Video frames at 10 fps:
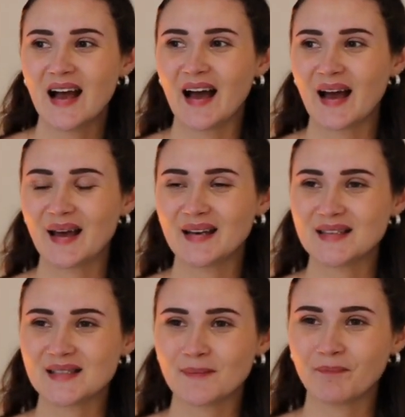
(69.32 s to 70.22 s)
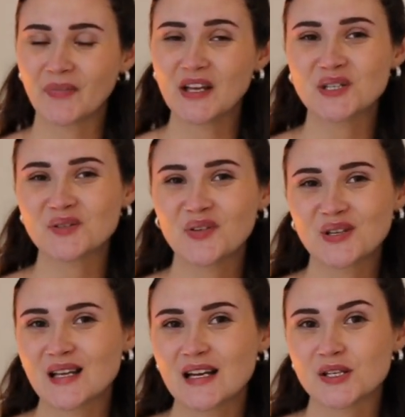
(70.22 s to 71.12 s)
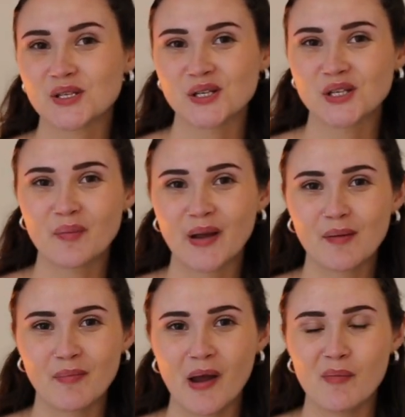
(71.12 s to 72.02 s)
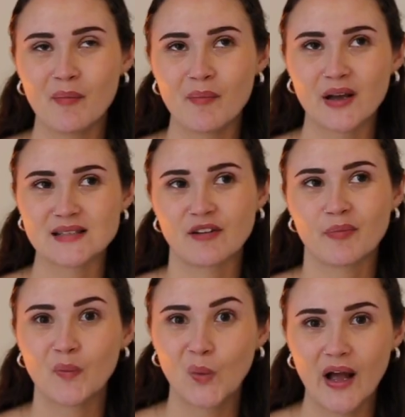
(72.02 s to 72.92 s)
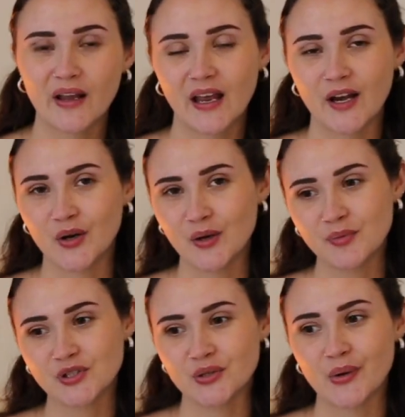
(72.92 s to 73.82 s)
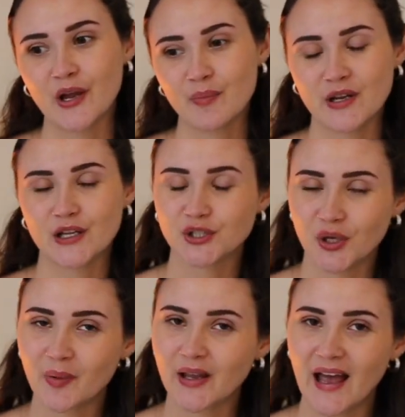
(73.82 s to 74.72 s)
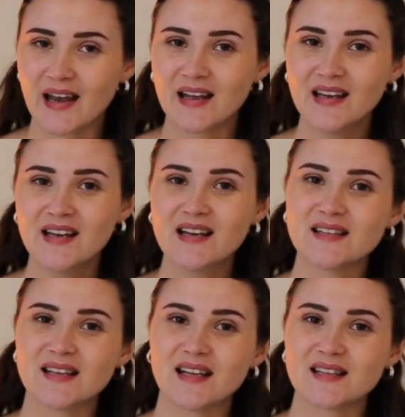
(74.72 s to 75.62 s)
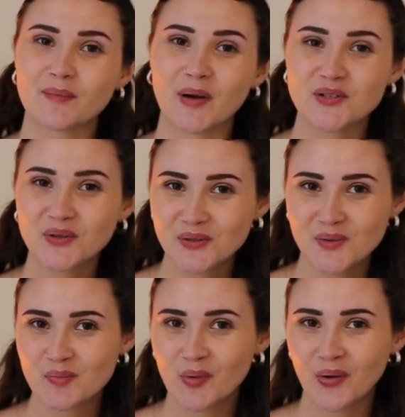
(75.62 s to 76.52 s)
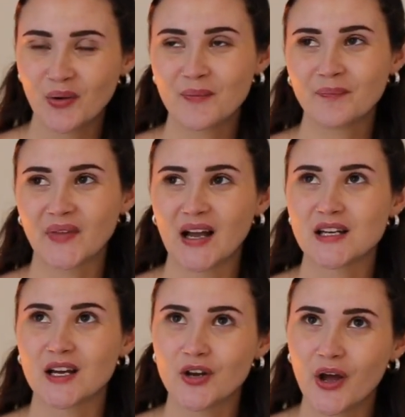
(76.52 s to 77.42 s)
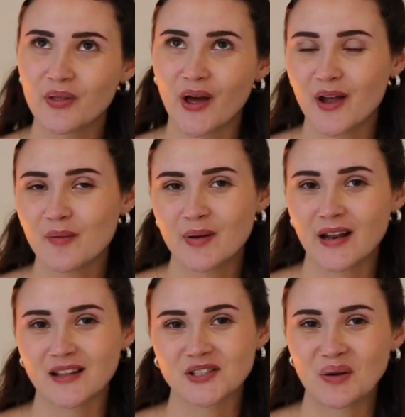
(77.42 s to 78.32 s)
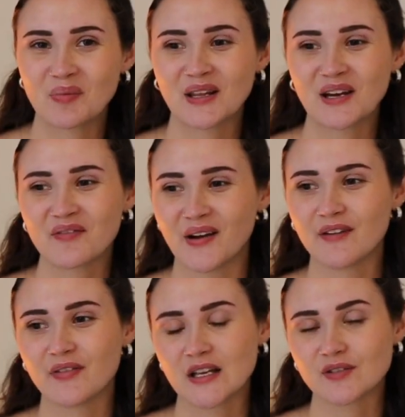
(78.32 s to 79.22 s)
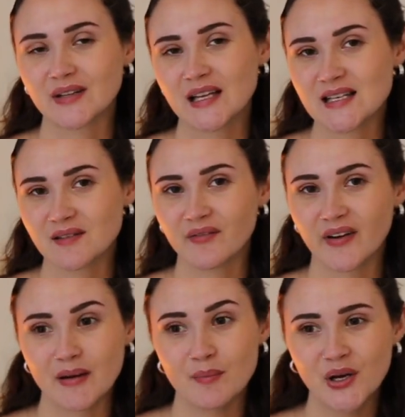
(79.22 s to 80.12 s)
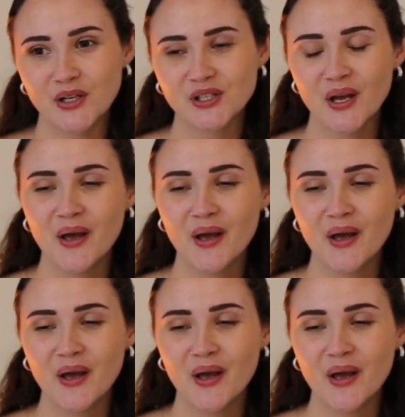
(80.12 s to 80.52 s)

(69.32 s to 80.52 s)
and it just feels like such a big moment because I've been working up to opening the shop again since my daughter was born, and I know that opening the shop with like 5 things really isn't very much.